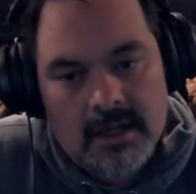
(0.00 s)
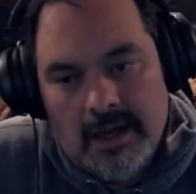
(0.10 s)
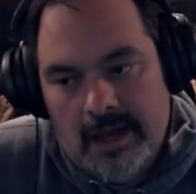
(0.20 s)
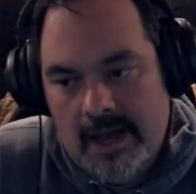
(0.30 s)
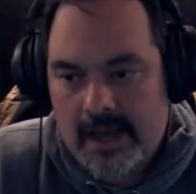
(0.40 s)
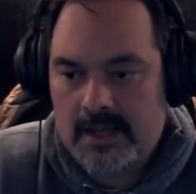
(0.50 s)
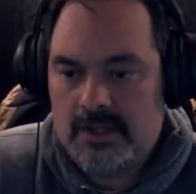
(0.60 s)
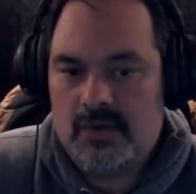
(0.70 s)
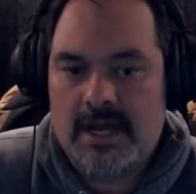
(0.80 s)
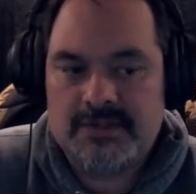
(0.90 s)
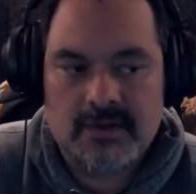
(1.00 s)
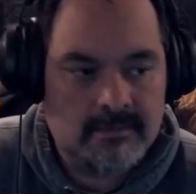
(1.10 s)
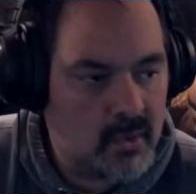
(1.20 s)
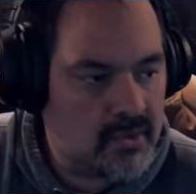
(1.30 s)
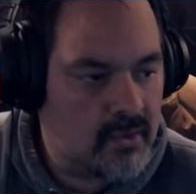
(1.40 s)
uh, you guys are
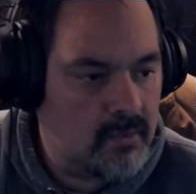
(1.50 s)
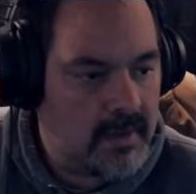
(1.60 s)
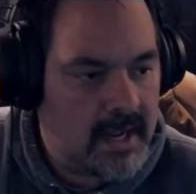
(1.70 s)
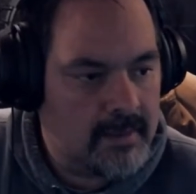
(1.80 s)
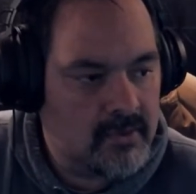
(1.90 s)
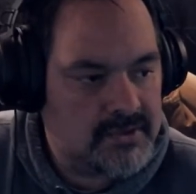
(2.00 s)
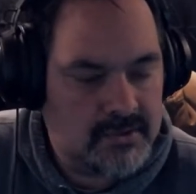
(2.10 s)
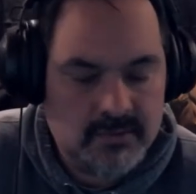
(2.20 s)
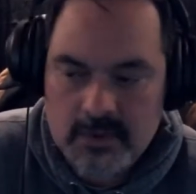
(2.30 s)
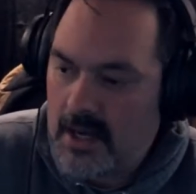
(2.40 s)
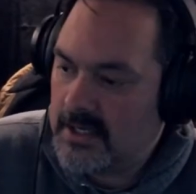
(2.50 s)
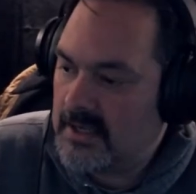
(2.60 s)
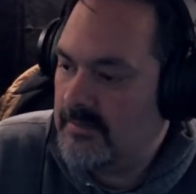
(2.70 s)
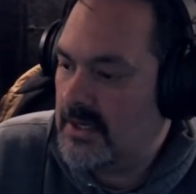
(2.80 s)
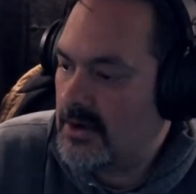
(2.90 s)
more than able to uh,
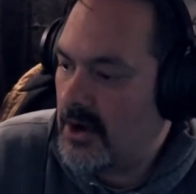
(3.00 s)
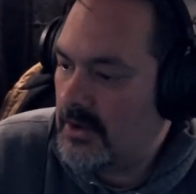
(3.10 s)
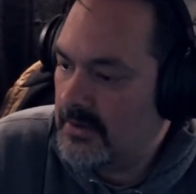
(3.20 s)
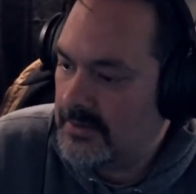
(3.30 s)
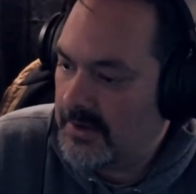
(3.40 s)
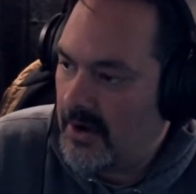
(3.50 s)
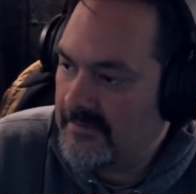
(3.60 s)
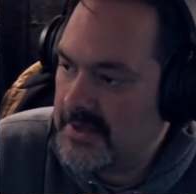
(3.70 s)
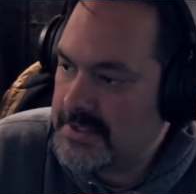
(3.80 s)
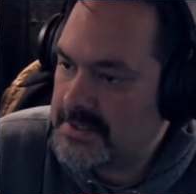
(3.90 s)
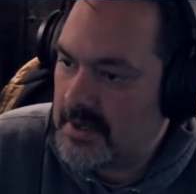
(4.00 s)
give me a call here in the office.